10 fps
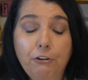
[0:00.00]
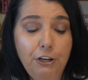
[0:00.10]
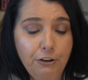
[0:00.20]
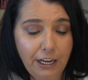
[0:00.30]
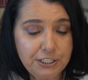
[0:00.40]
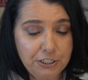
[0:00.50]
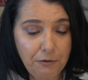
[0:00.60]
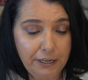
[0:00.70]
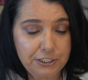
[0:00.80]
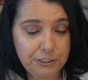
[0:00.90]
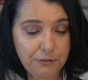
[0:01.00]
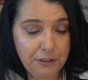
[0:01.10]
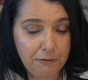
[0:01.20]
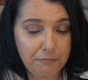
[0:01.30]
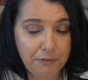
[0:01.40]
you guys know I do
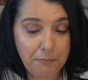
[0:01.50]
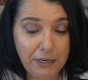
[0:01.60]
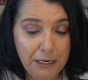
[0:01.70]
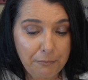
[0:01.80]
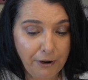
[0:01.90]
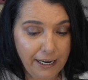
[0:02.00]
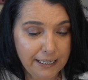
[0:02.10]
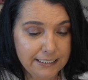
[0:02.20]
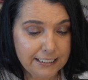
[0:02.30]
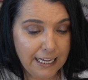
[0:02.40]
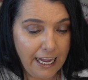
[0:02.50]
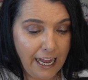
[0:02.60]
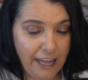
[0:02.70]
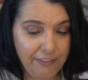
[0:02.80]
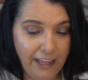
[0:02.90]
the mini brands,
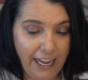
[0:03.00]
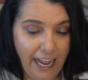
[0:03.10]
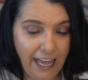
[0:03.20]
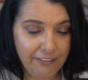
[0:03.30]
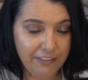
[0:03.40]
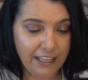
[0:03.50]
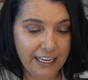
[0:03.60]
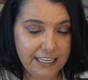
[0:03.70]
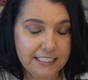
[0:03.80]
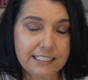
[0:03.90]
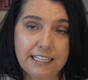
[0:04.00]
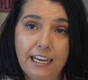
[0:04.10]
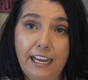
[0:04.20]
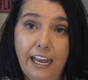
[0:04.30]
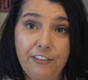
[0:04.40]
and they had these
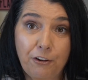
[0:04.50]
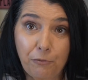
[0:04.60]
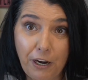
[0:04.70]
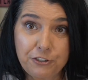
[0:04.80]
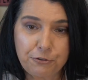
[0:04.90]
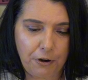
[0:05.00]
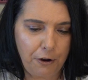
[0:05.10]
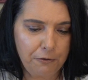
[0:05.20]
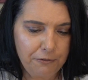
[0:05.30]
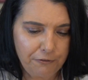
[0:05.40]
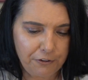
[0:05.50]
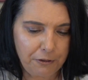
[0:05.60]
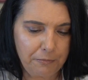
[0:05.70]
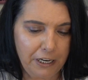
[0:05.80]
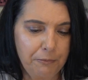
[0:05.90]
in the retro for the
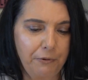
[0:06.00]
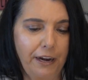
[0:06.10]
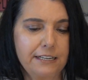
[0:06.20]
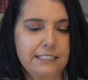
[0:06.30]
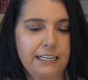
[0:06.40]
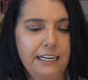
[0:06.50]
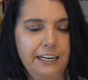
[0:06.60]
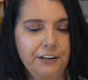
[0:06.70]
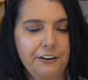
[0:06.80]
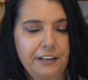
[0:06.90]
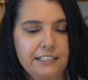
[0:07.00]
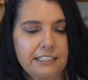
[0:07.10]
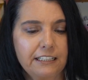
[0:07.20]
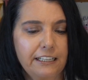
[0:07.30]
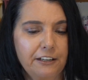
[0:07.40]
mini brands. And here is
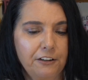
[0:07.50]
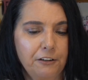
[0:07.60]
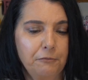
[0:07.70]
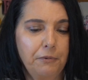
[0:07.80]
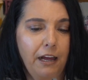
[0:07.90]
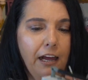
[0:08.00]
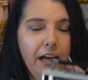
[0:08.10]
a little